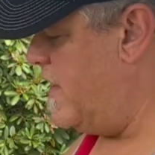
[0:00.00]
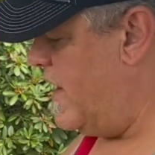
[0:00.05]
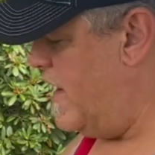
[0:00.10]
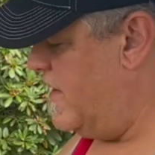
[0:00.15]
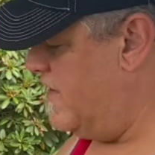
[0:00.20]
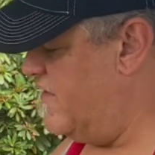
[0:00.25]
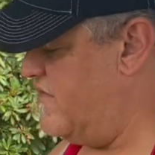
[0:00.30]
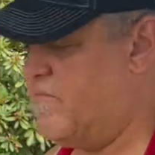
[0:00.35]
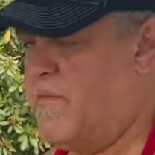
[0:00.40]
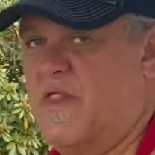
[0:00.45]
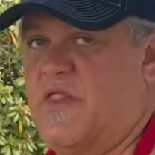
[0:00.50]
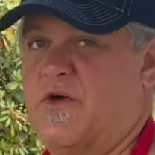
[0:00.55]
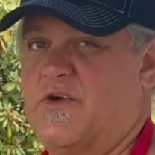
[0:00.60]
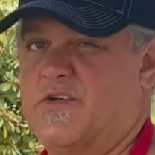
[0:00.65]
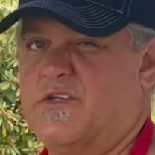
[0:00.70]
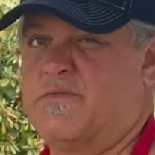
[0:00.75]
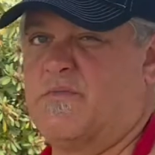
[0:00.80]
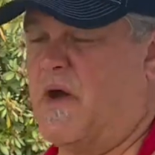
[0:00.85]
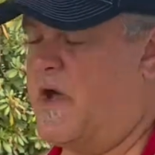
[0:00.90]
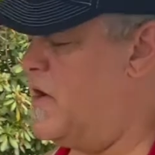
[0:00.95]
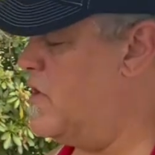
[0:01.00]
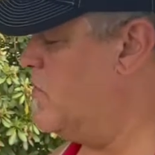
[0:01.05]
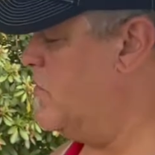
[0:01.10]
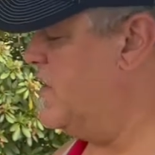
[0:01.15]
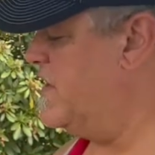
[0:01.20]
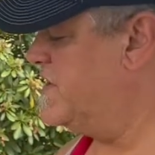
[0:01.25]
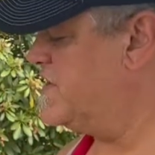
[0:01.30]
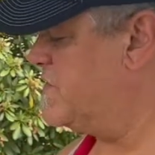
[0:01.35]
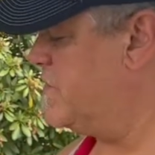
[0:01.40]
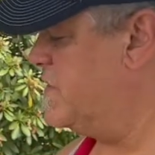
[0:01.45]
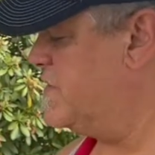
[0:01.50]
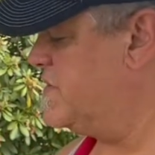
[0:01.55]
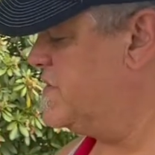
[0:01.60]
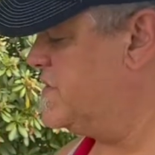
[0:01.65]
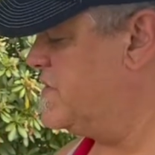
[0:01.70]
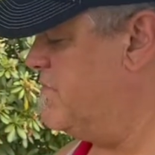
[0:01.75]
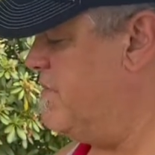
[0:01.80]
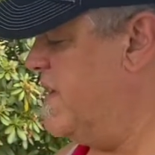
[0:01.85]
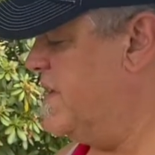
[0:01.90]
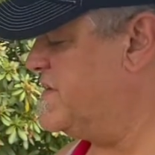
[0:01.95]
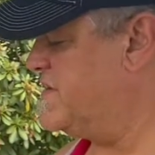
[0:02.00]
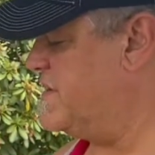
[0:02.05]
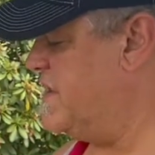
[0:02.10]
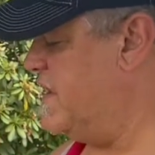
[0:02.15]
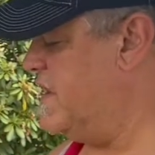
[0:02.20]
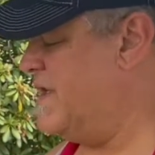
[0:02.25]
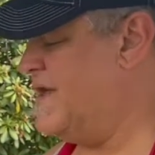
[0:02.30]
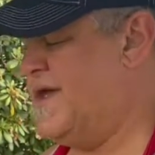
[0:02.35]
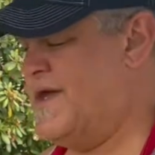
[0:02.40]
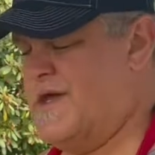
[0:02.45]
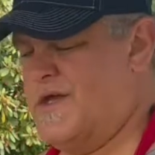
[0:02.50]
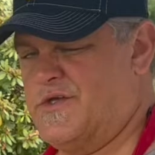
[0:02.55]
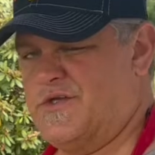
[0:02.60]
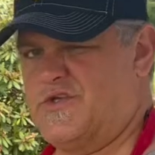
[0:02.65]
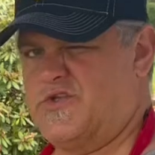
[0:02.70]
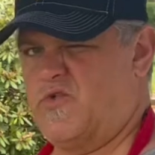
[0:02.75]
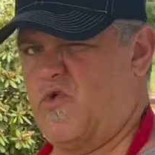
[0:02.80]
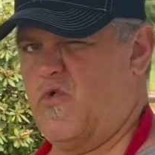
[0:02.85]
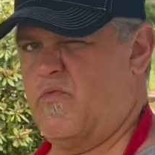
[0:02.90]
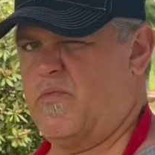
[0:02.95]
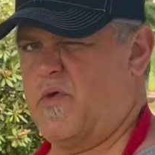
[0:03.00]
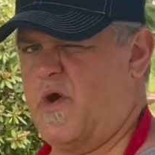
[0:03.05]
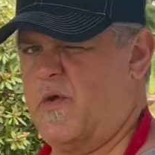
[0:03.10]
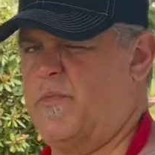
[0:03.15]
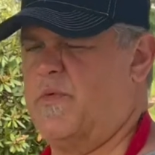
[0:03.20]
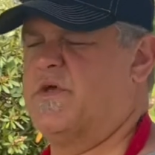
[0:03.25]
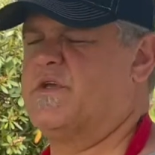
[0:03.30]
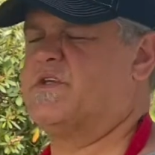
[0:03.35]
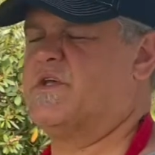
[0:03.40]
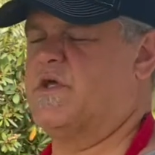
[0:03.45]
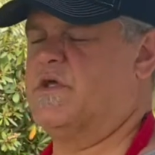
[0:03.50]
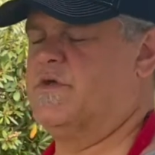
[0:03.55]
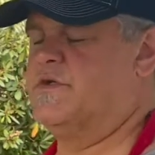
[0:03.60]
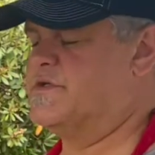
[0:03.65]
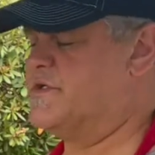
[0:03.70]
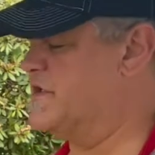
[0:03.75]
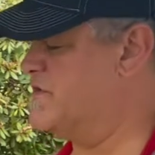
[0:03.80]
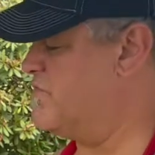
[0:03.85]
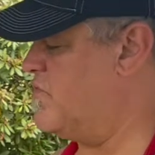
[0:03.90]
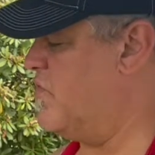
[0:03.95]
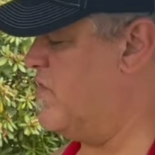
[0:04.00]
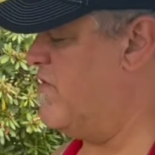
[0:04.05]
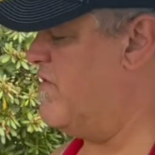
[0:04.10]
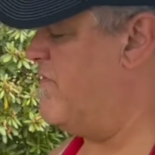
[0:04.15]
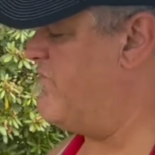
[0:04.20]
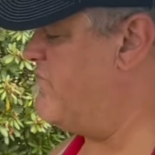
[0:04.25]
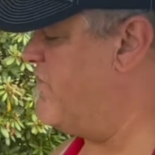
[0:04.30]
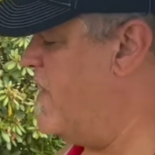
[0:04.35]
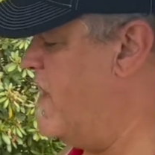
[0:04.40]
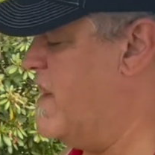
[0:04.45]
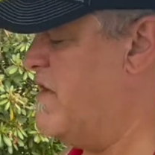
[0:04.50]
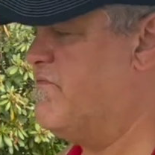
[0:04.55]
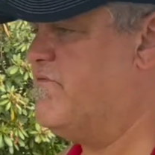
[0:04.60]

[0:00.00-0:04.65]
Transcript: I love my little spider whisk, which is the best thing. It's dual purpose. I use this one on frying